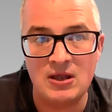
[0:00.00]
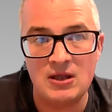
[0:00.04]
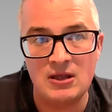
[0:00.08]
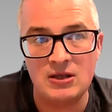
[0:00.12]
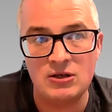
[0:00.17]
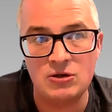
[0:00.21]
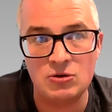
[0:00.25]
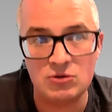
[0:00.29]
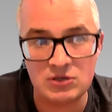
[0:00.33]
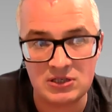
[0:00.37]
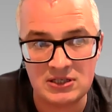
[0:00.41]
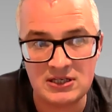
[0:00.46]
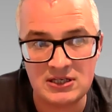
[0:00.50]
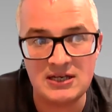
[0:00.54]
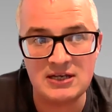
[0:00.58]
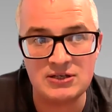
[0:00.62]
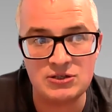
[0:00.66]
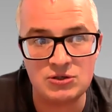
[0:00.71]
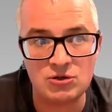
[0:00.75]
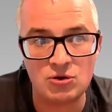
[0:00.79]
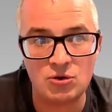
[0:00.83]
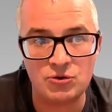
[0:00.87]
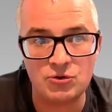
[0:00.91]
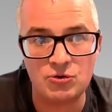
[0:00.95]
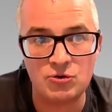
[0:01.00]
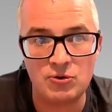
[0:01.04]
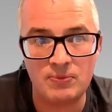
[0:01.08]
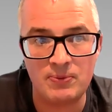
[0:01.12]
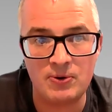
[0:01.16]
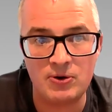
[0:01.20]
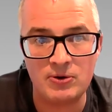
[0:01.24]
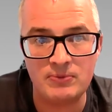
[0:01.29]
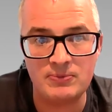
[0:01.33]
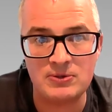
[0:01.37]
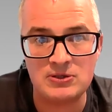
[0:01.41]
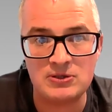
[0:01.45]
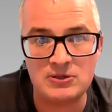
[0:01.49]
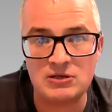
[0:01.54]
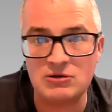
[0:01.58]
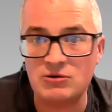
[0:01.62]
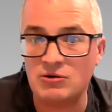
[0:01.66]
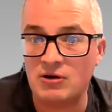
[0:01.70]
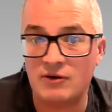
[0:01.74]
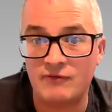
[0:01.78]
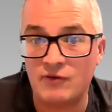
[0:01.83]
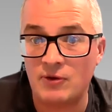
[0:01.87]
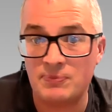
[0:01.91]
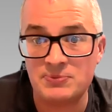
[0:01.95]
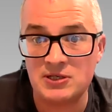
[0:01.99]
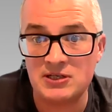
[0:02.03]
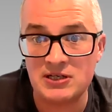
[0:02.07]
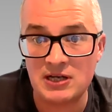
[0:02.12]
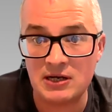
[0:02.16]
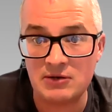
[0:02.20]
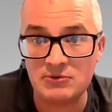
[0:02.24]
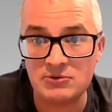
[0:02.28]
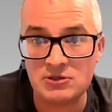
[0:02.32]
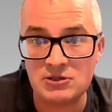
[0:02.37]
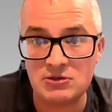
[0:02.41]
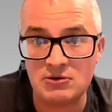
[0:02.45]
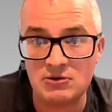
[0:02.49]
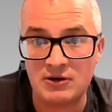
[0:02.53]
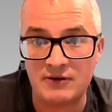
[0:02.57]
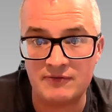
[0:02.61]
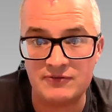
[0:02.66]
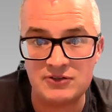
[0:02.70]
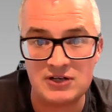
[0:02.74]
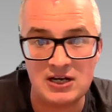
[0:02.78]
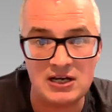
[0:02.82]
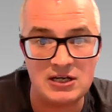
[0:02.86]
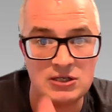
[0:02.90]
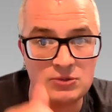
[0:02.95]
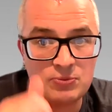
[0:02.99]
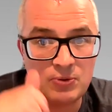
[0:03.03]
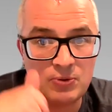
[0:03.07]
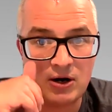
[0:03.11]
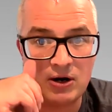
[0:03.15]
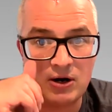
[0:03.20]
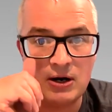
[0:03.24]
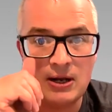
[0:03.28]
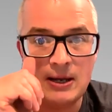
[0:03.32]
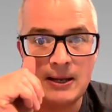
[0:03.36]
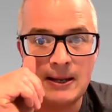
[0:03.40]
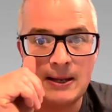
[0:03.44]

You'll see as you go through appointments that you'll have ups and downs. You'll have days where